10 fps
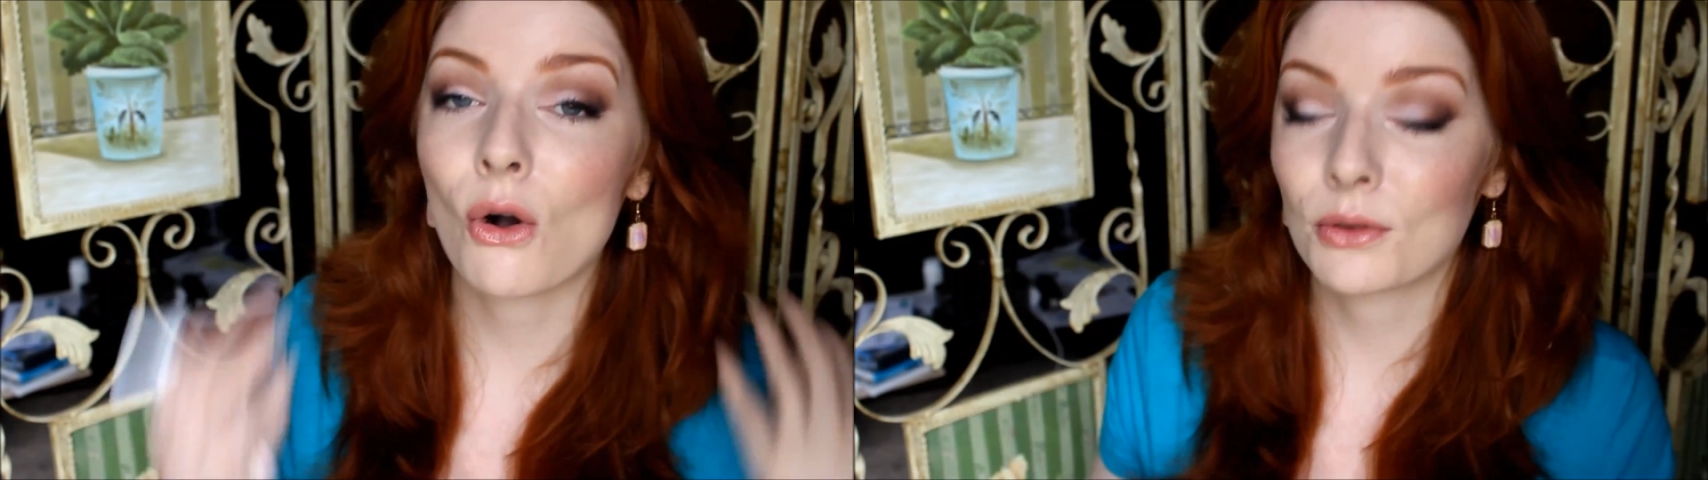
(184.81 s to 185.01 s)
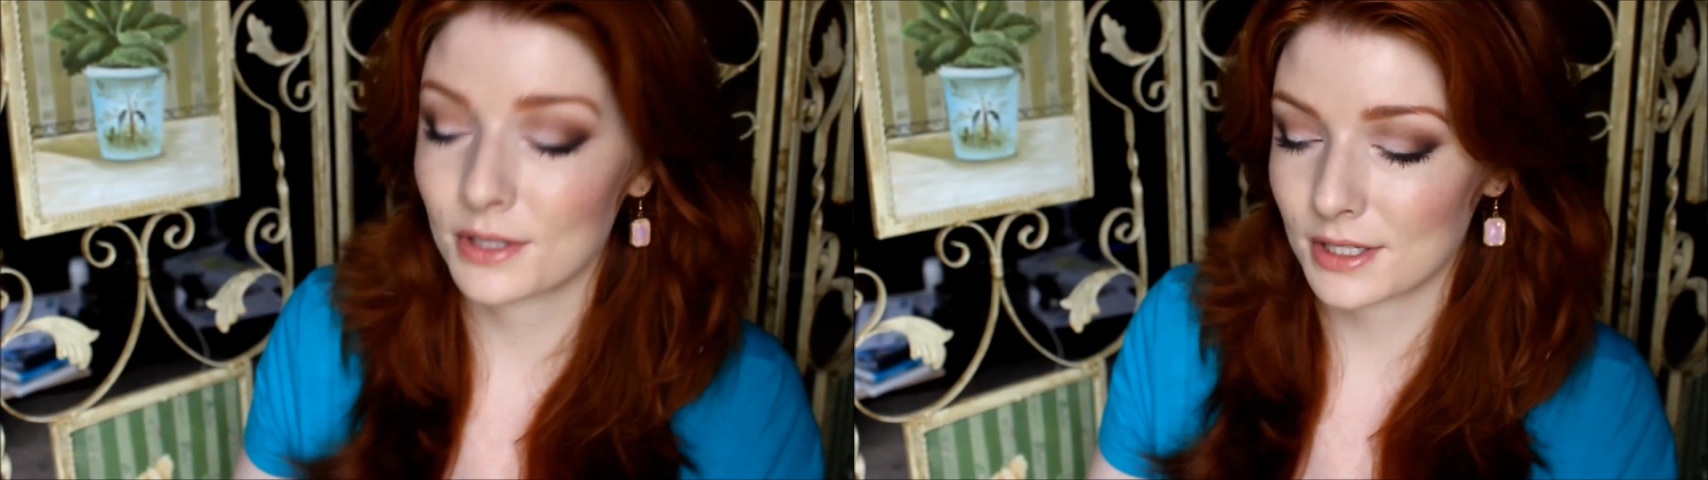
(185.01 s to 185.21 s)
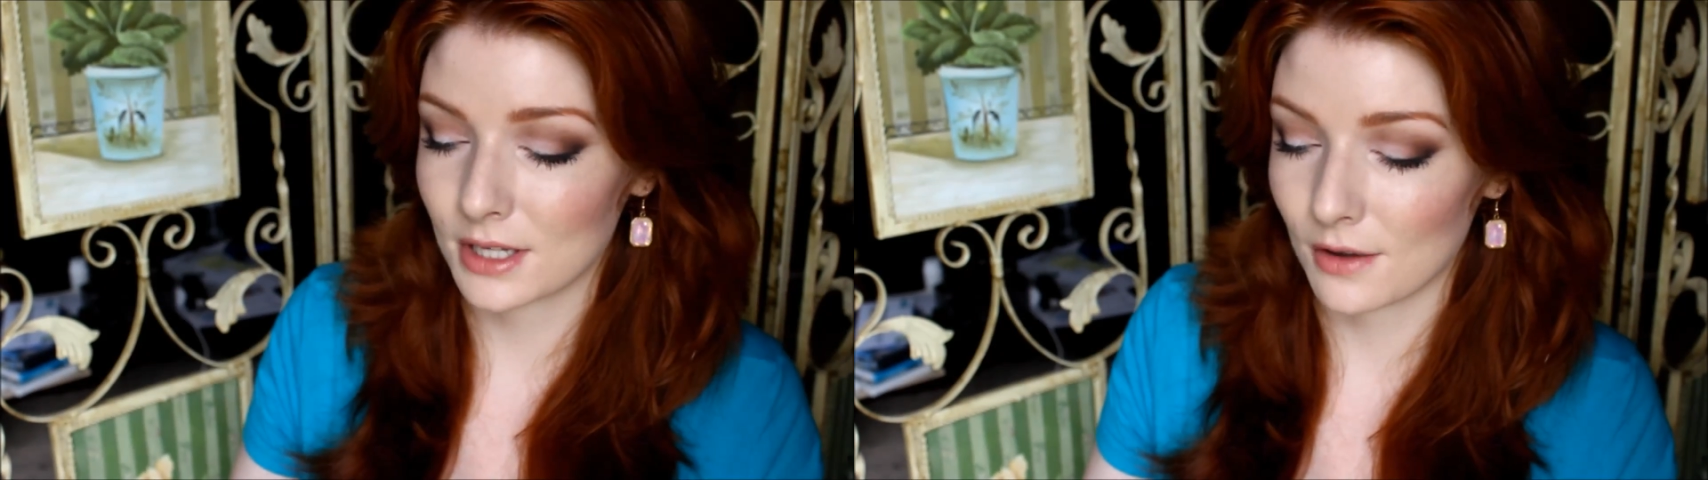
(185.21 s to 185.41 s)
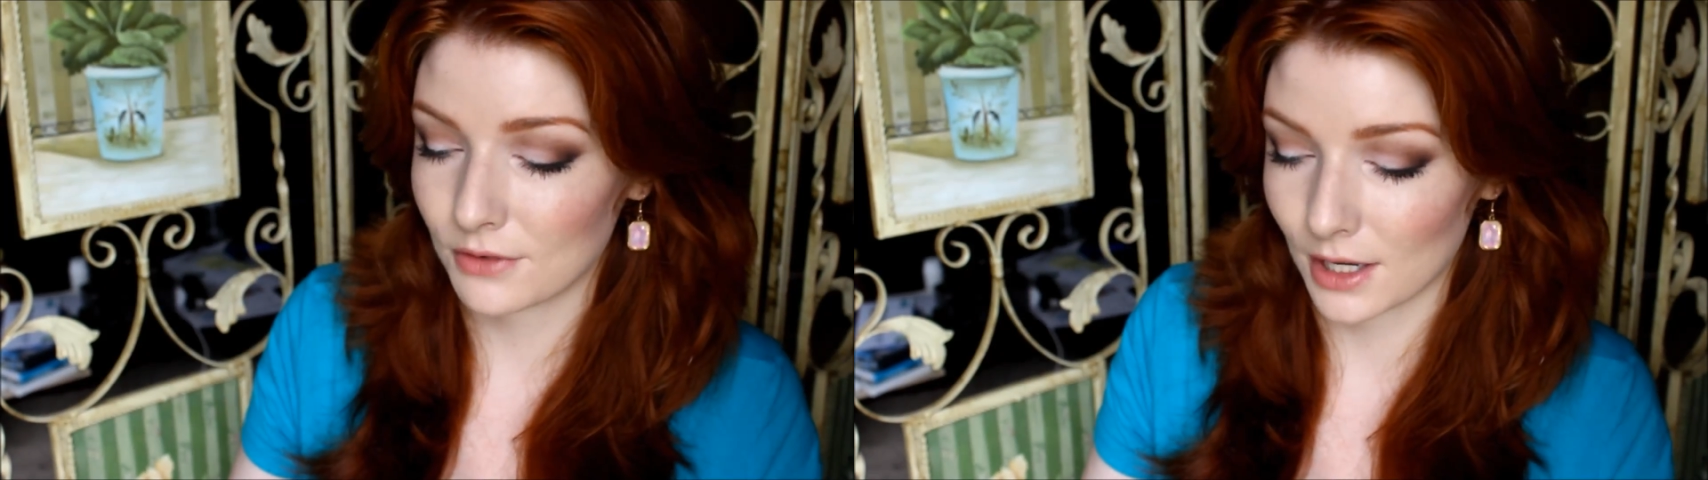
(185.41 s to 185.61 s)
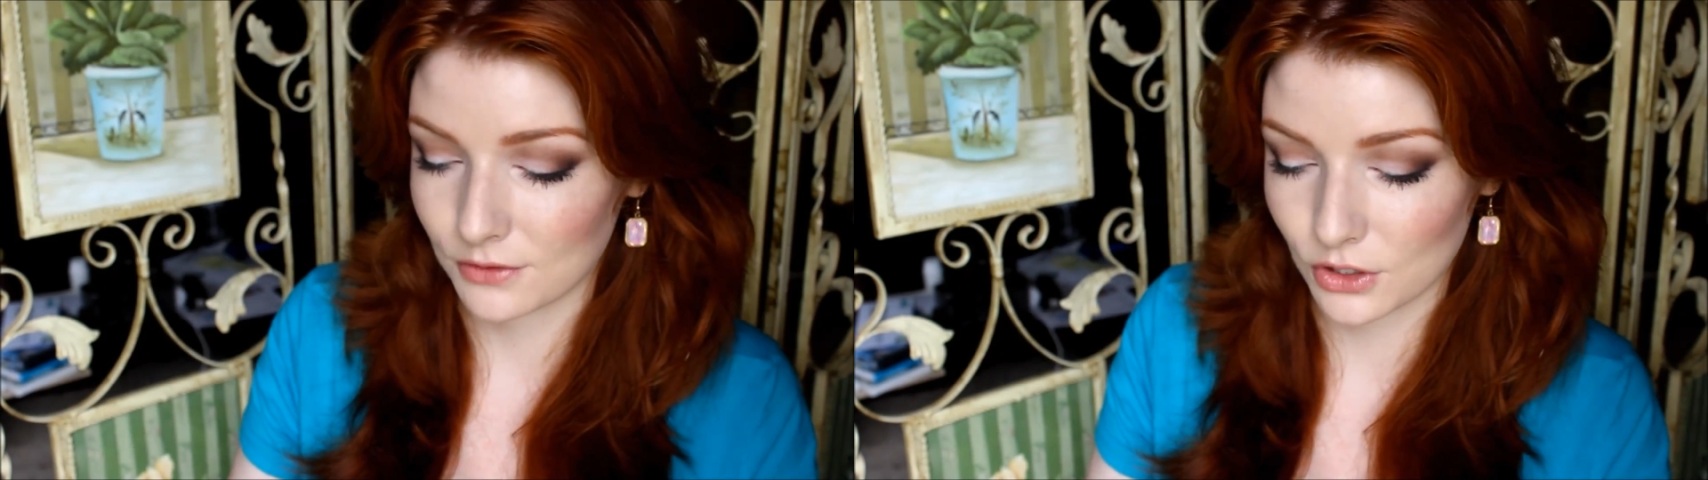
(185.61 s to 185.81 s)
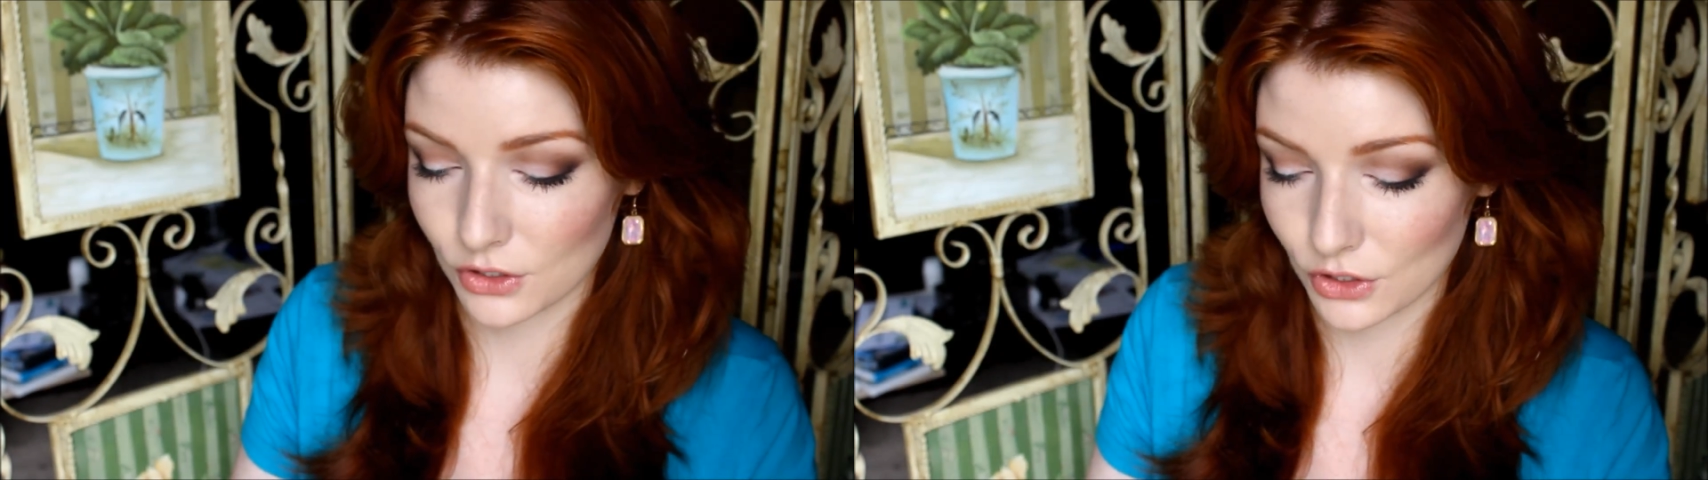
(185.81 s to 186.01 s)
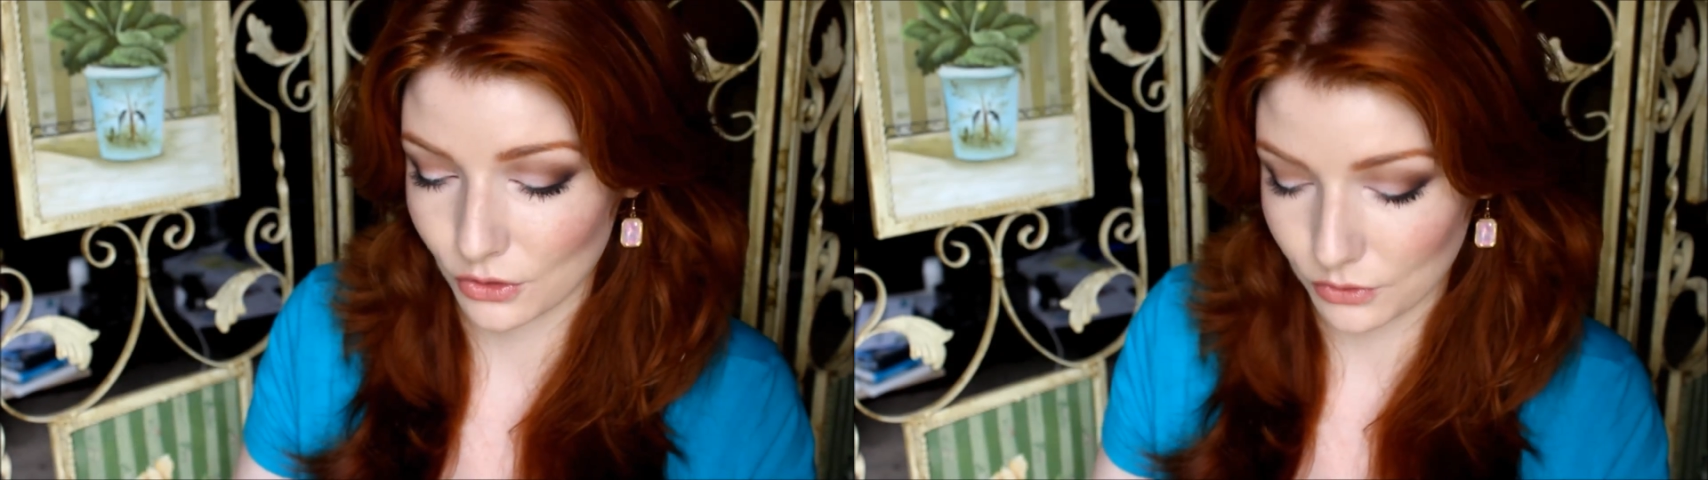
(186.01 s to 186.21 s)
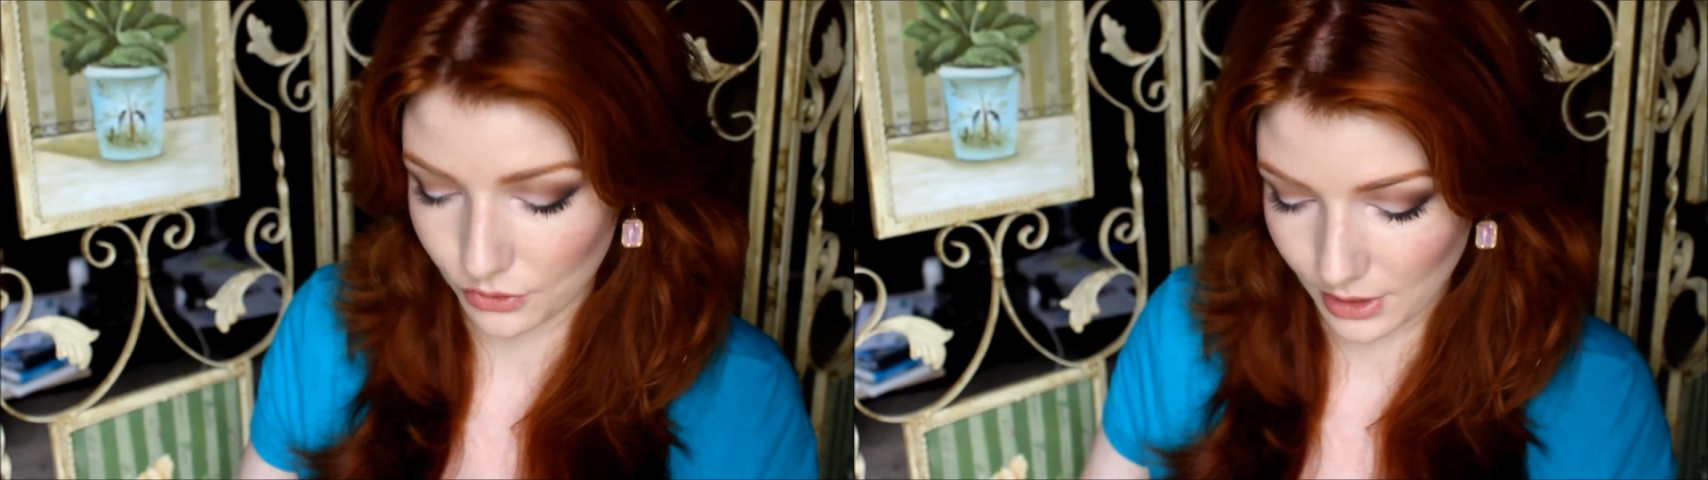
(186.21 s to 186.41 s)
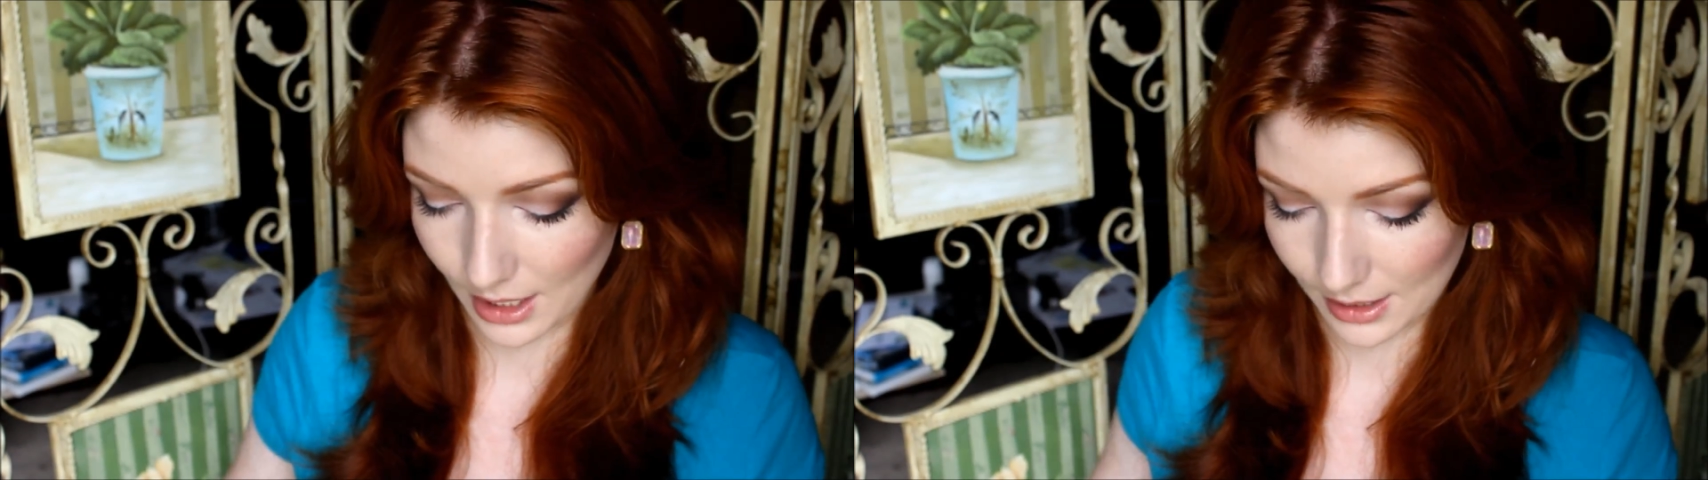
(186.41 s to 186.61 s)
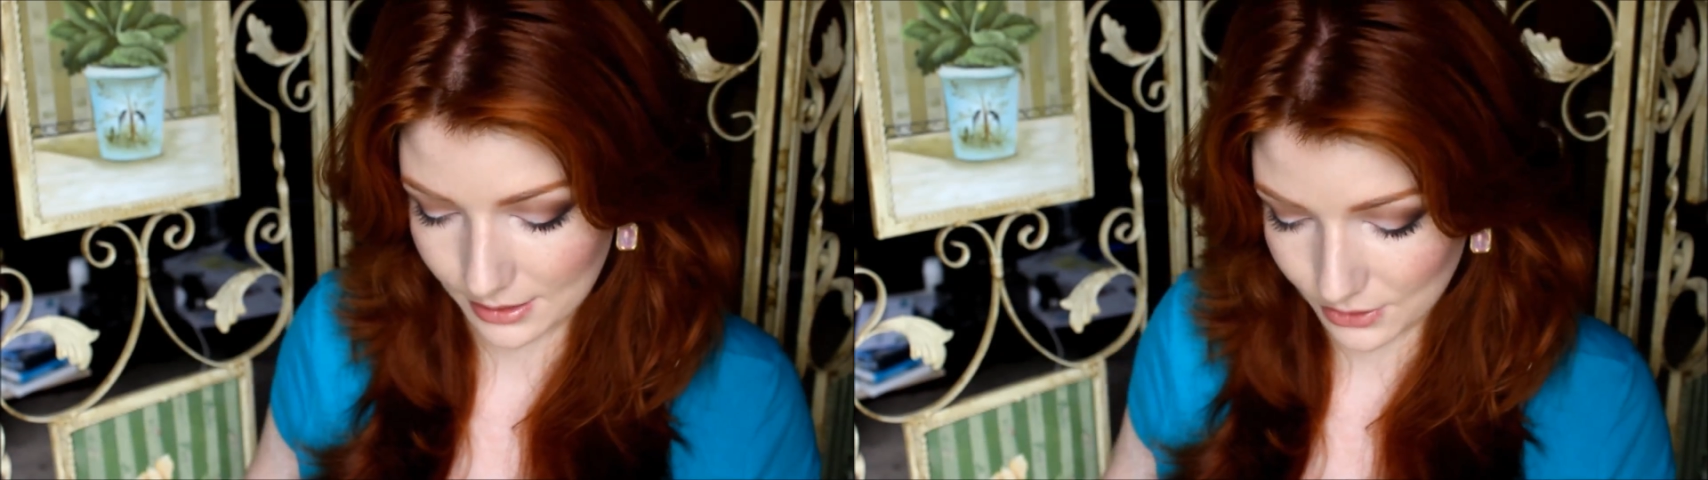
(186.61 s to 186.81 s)
all the stuff I've just shown you
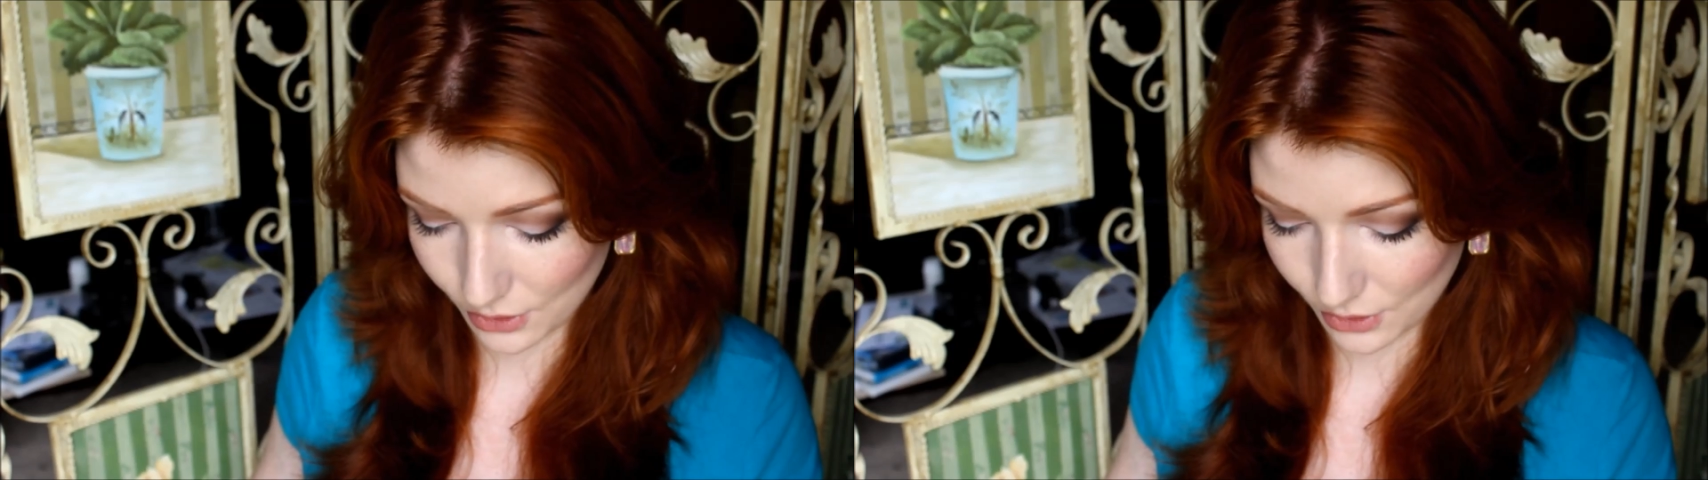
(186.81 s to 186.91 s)
guys.